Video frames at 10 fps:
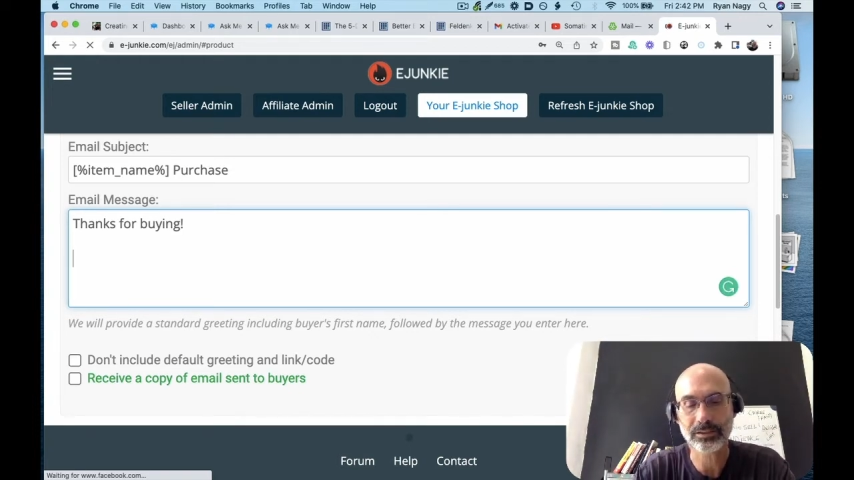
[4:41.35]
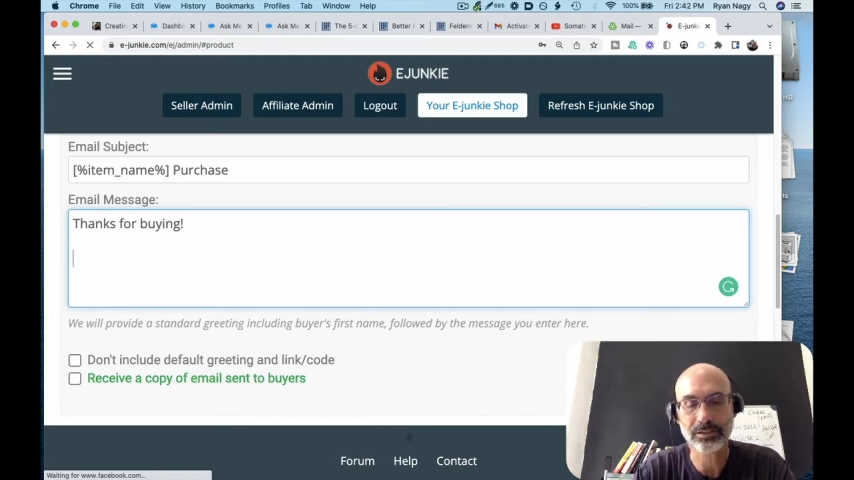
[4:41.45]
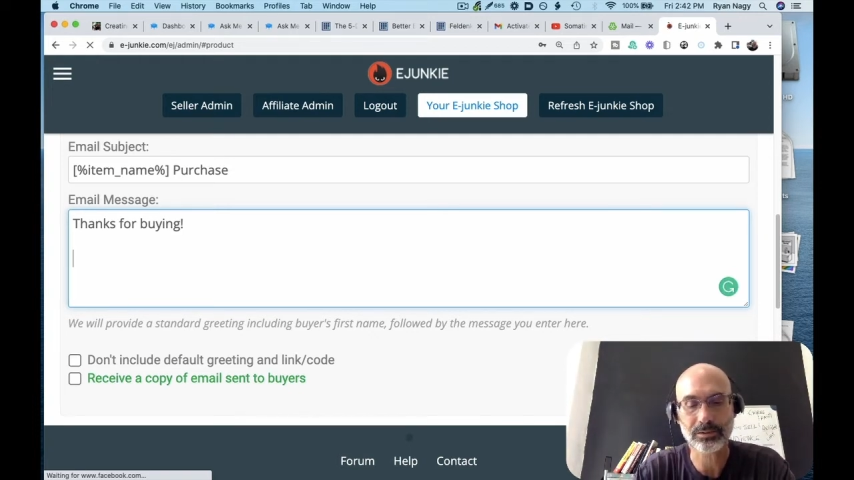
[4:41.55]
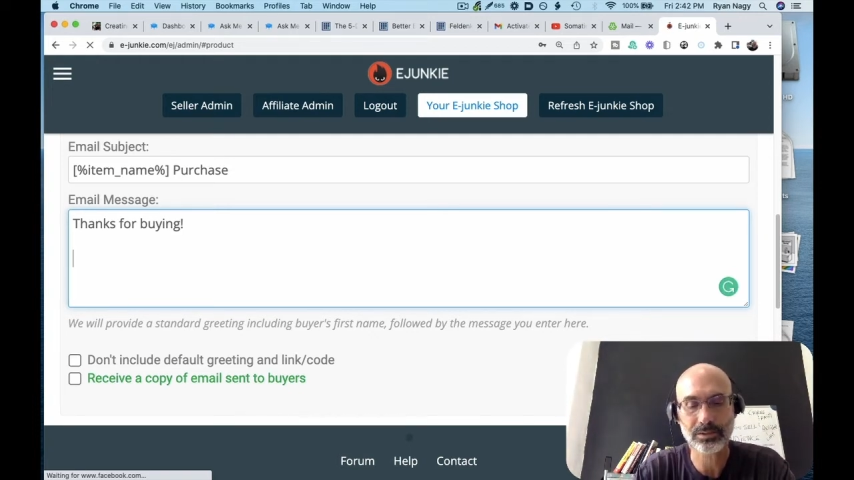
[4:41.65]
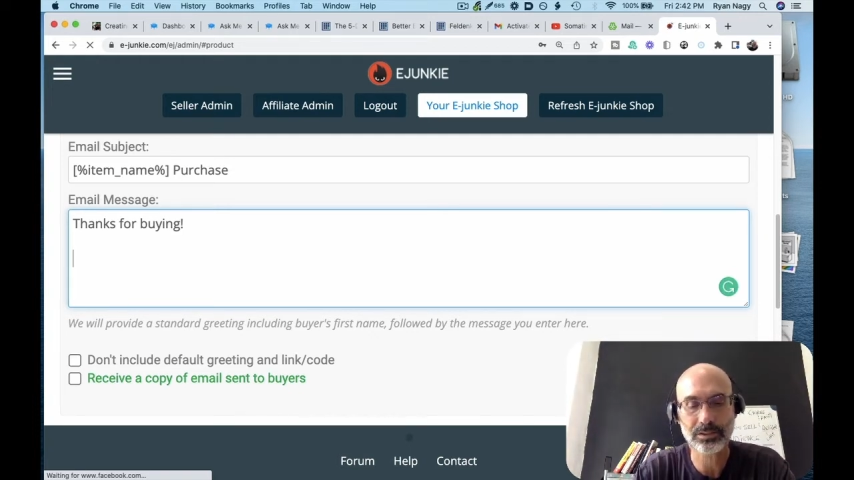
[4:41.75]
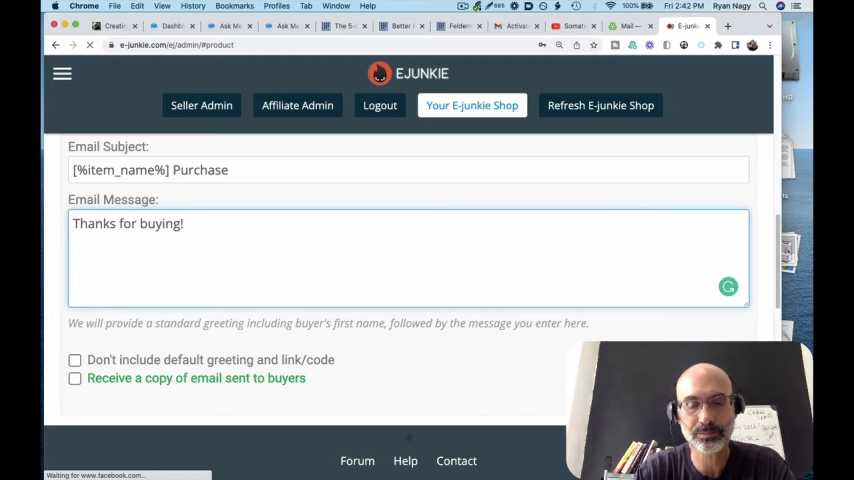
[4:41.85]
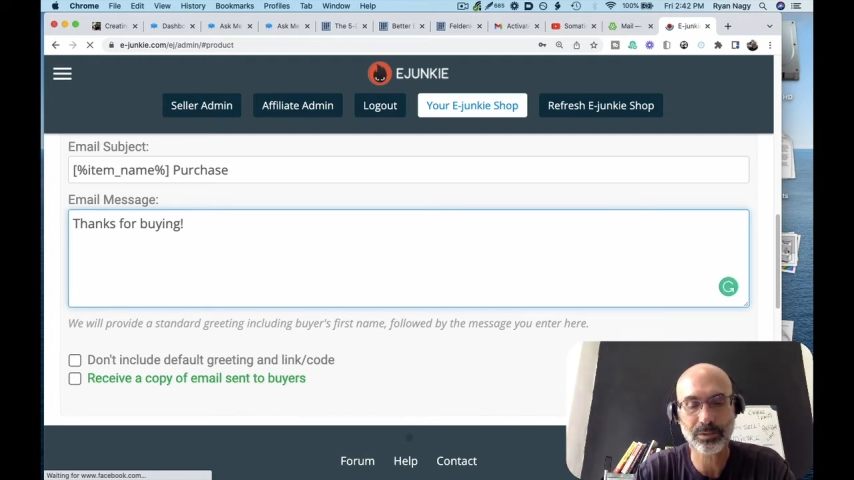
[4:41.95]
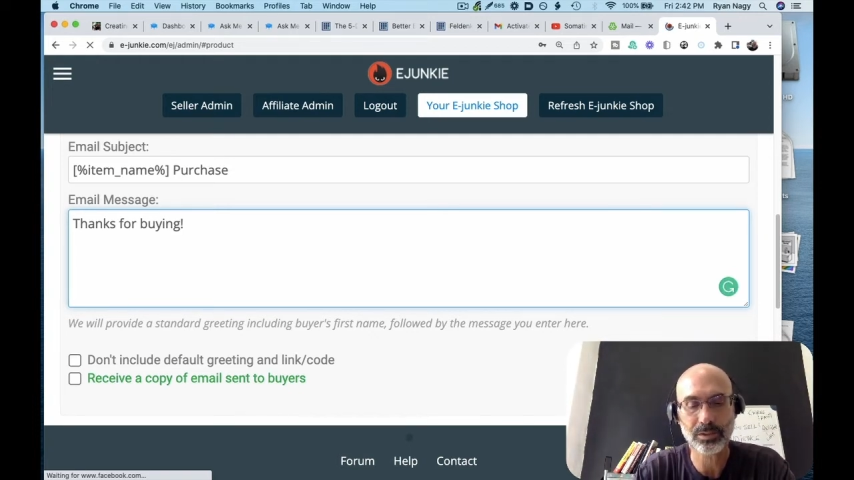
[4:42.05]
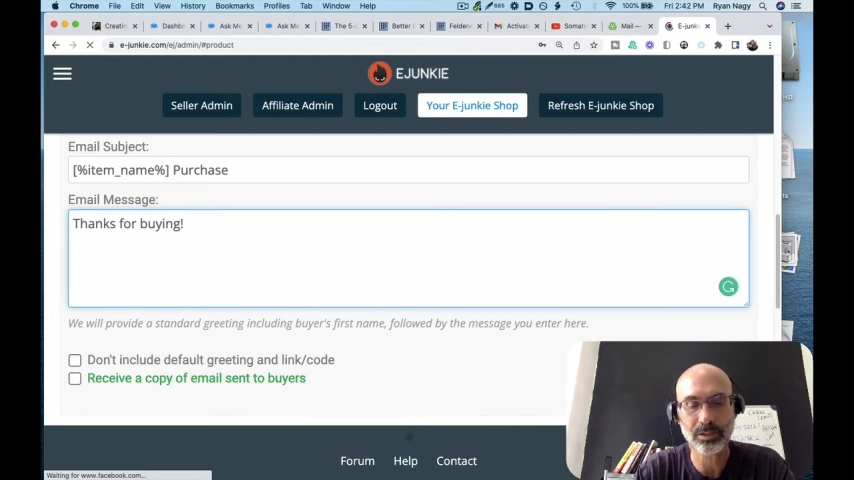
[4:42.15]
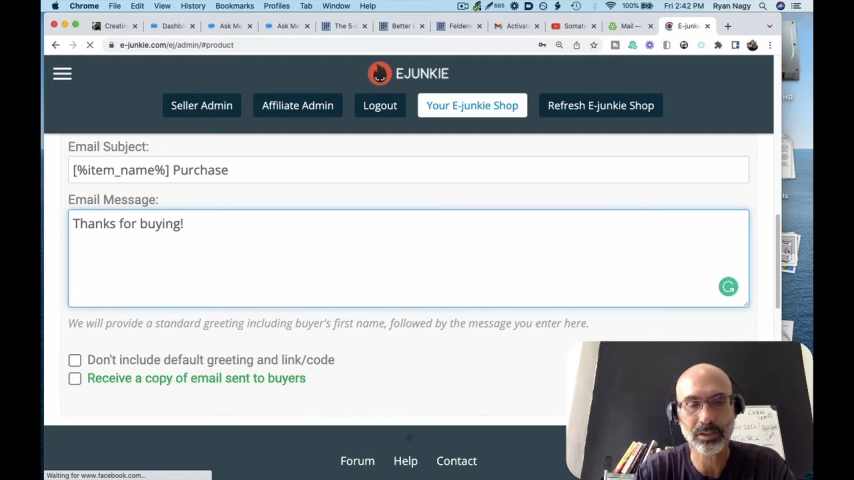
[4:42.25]
So just
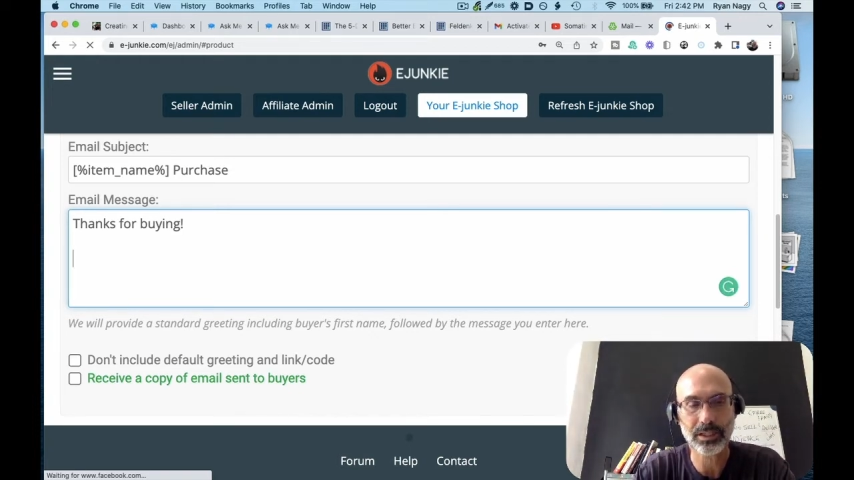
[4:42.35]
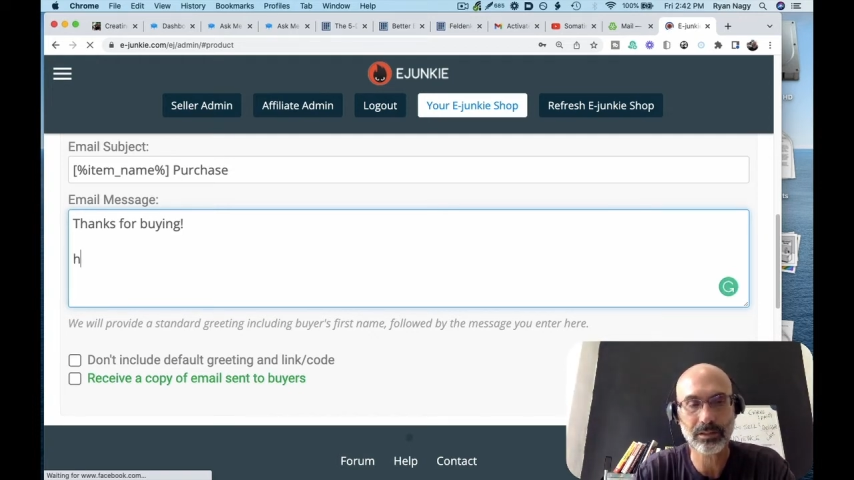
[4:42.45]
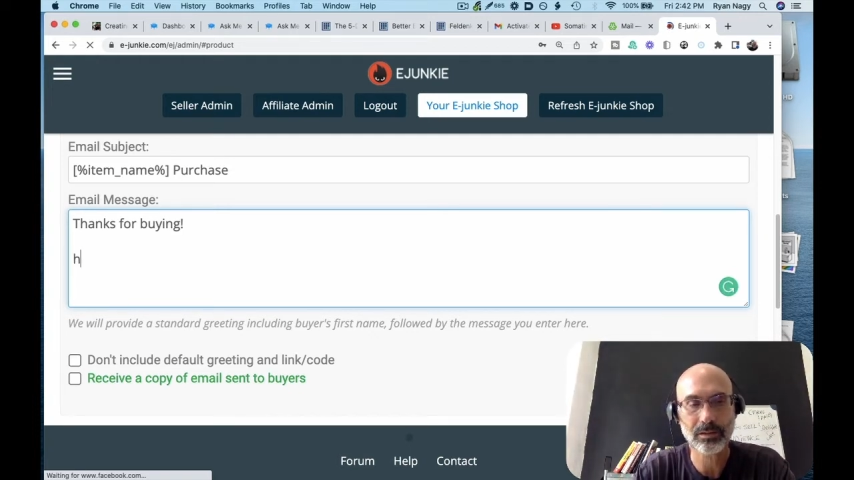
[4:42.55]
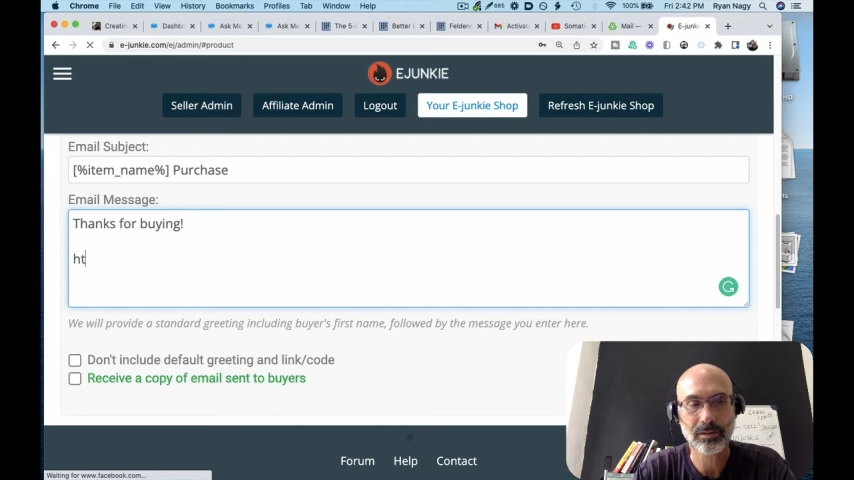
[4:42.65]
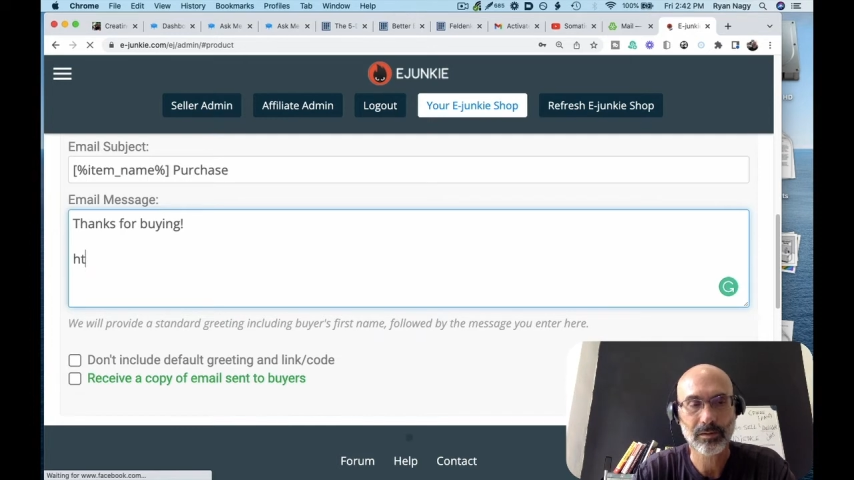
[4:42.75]
put, like,